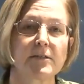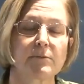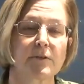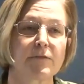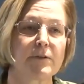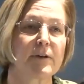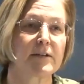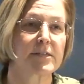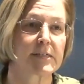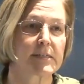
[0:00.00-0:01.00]
to review
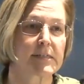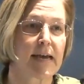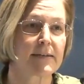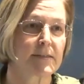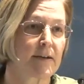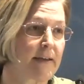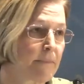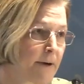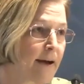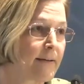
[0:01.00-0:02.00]
our success on
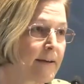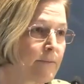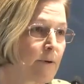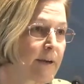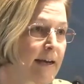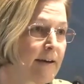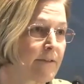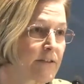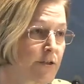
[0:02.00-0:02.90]
that pilot where we have uh,